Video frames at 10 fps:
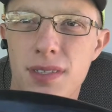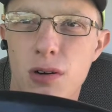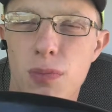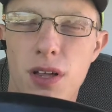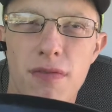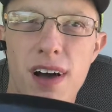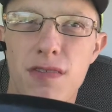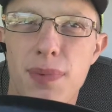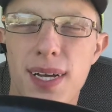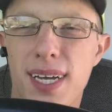or pull the
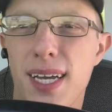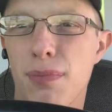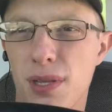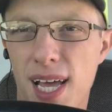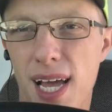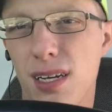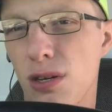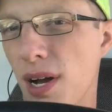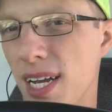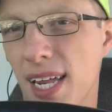valve back in, put the
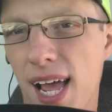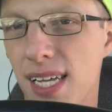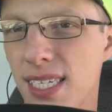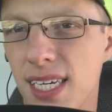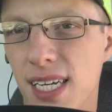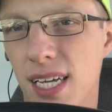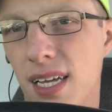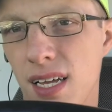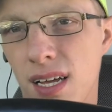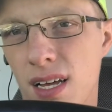new head gasket.
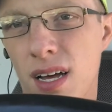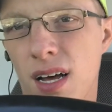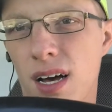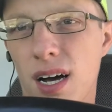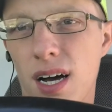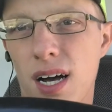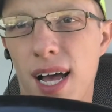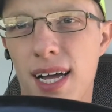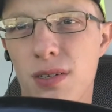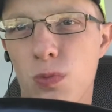
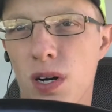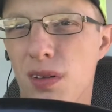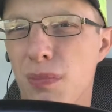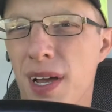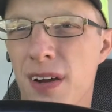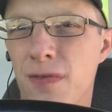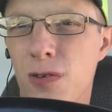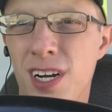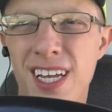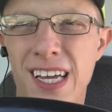Had to weld the
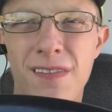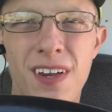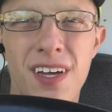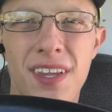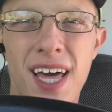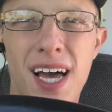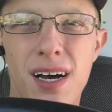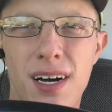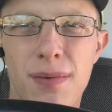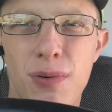manifold. I didn't get a video of that,
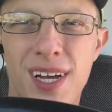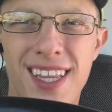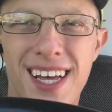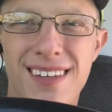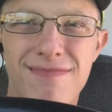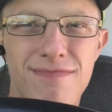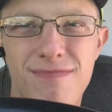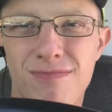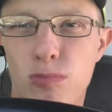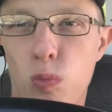but we got that
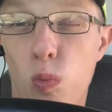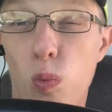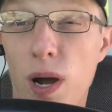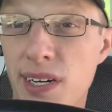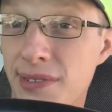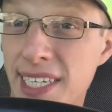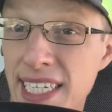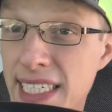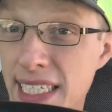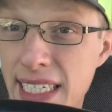
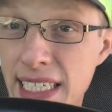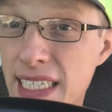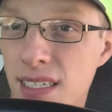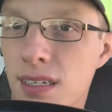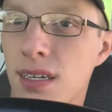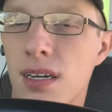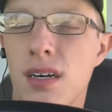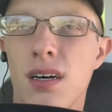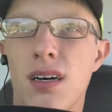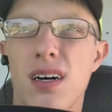welded.
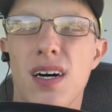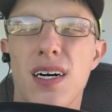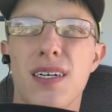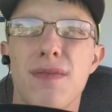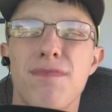So